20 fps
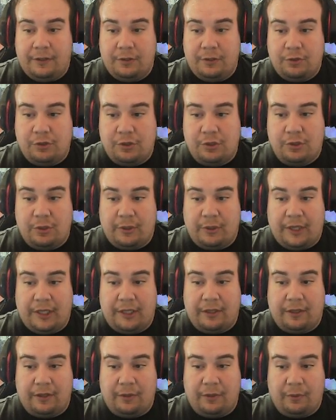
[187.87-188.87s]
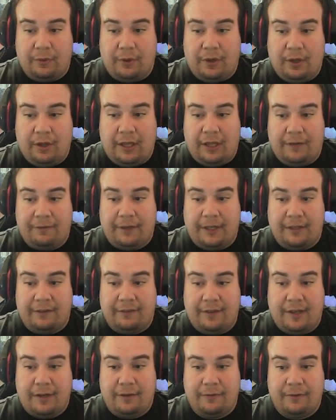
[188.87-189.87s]
just located on the left hand
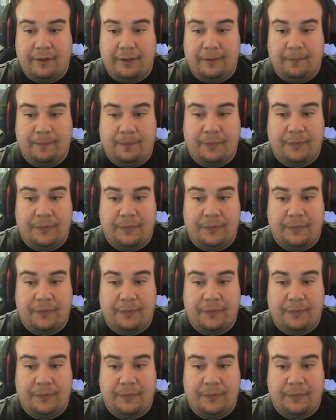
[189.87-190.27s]
side over here.